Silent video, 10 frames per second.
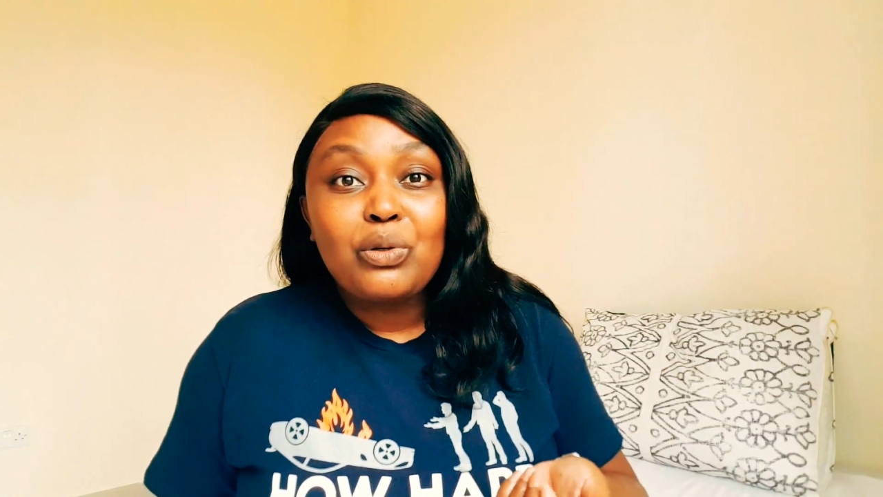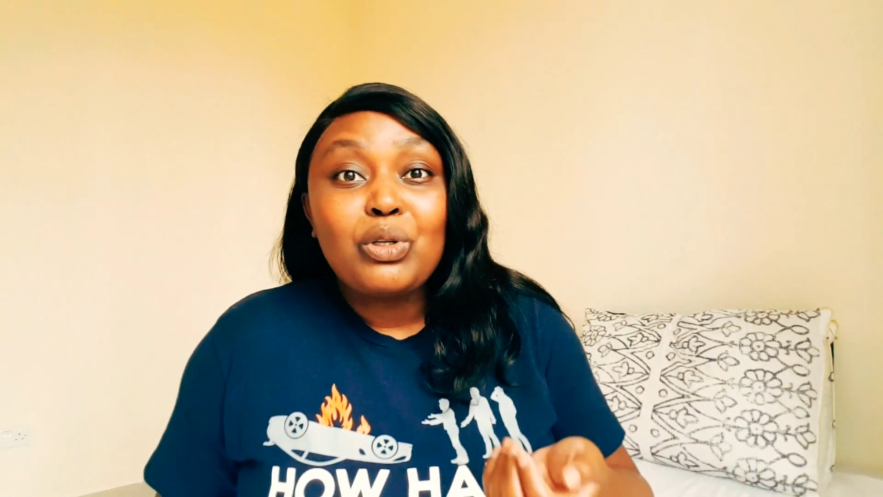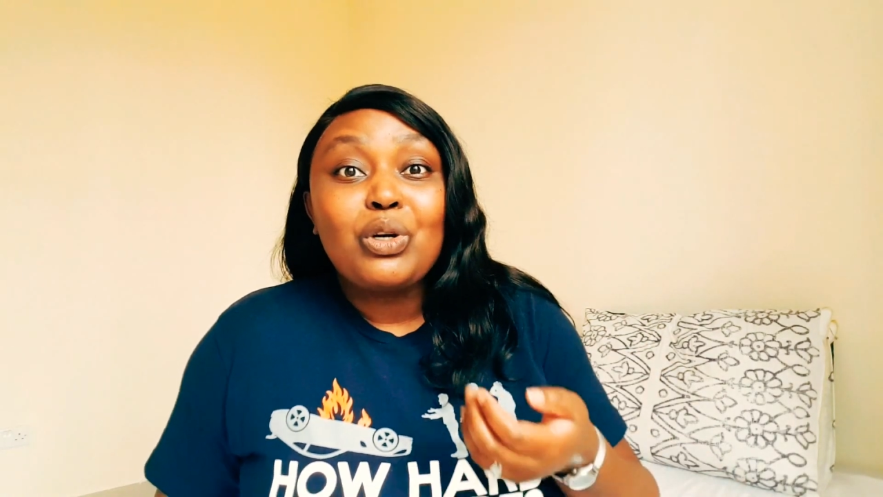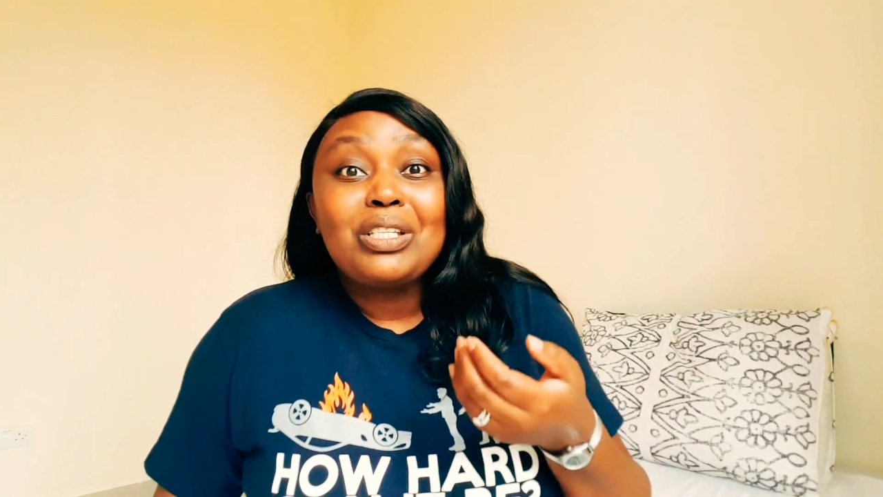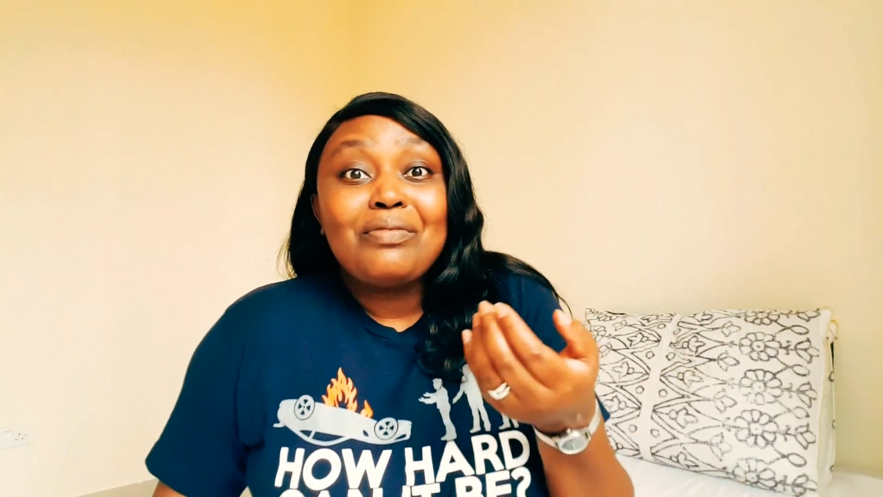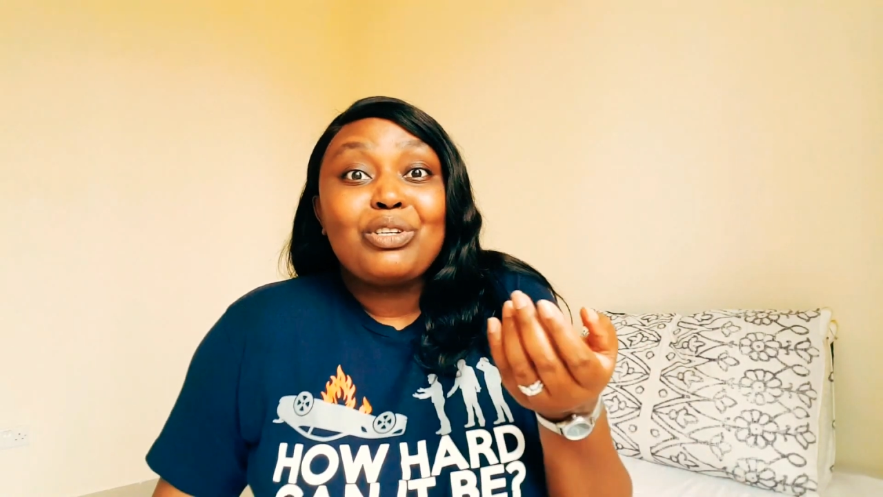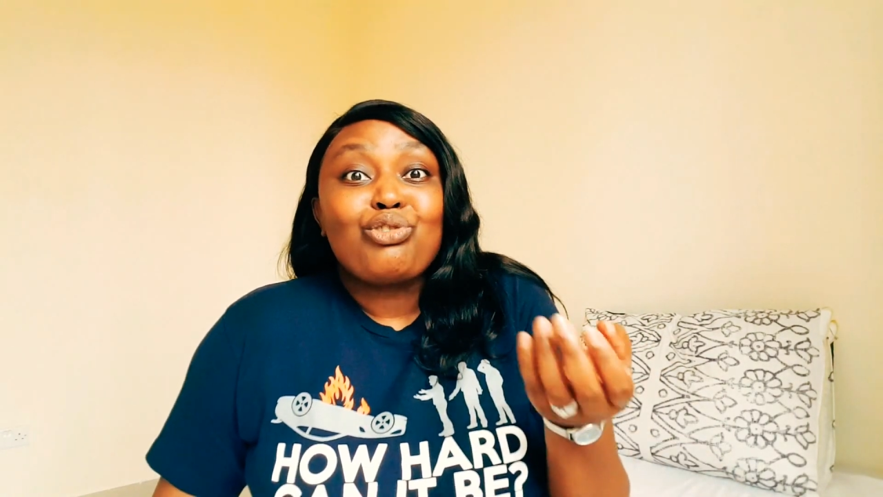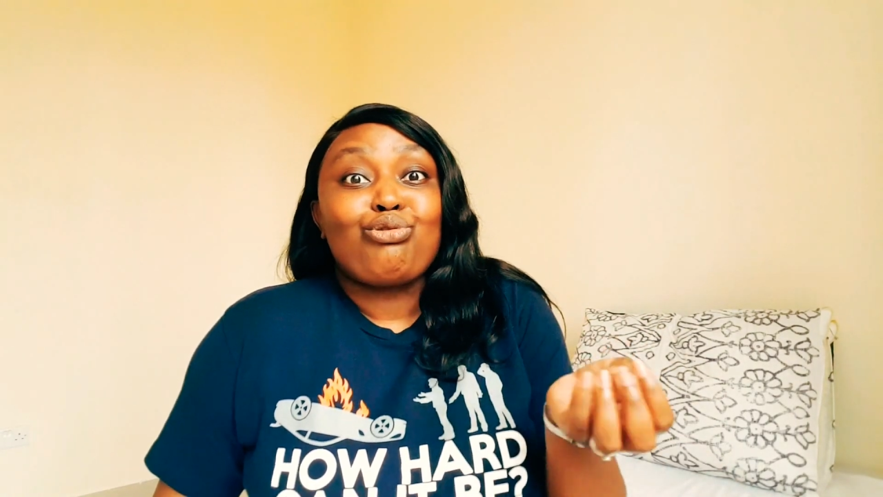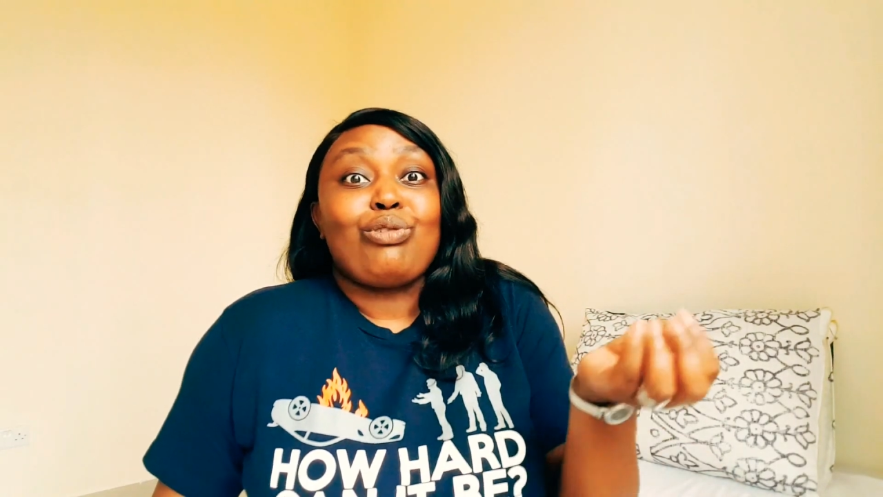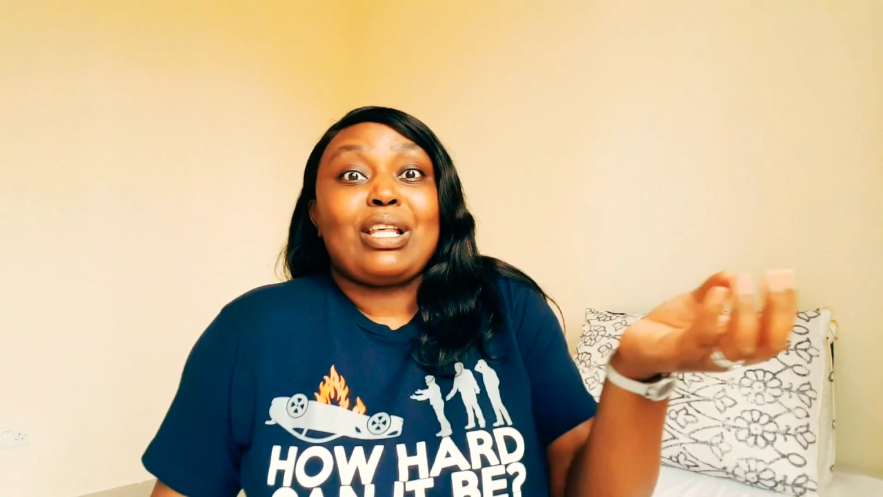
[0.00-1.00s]
You're not even
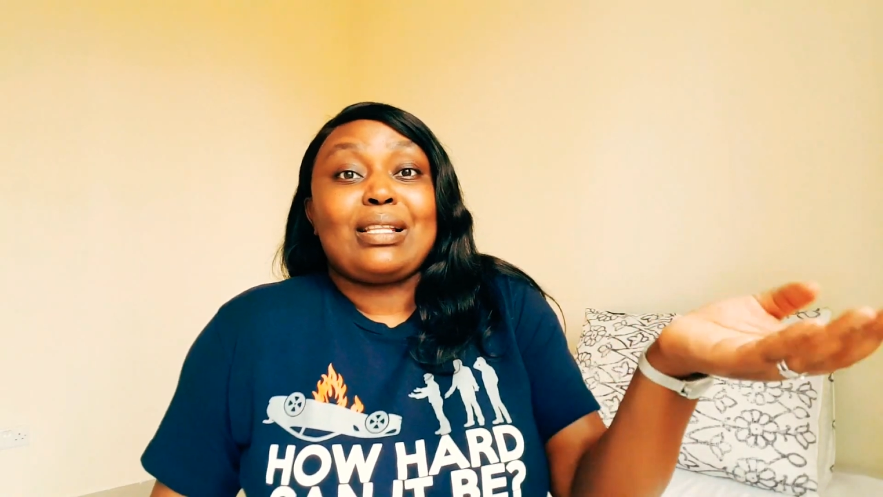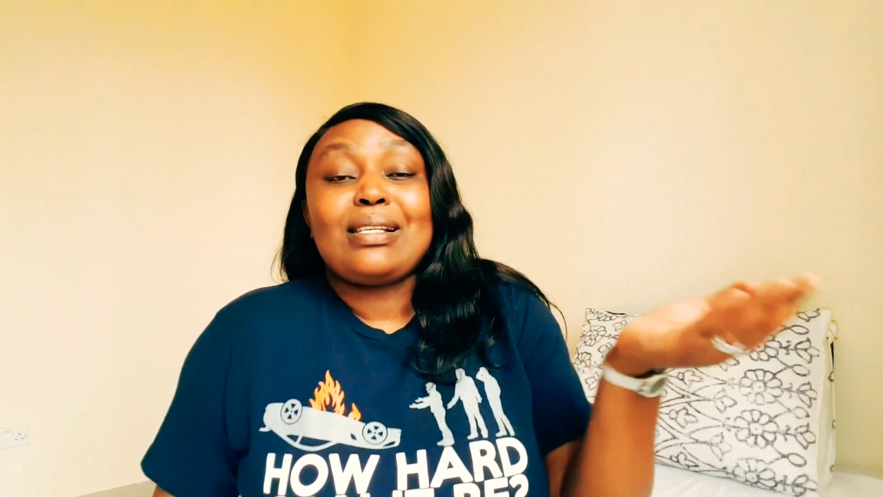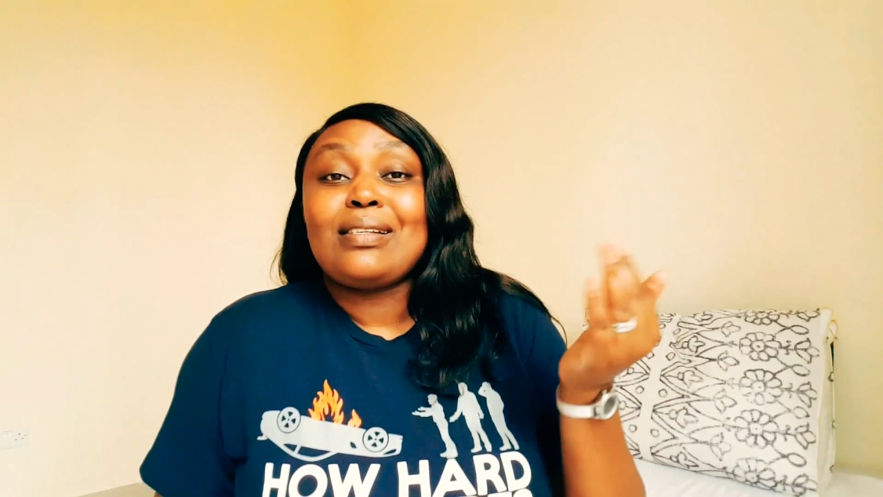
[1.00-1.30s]
sure that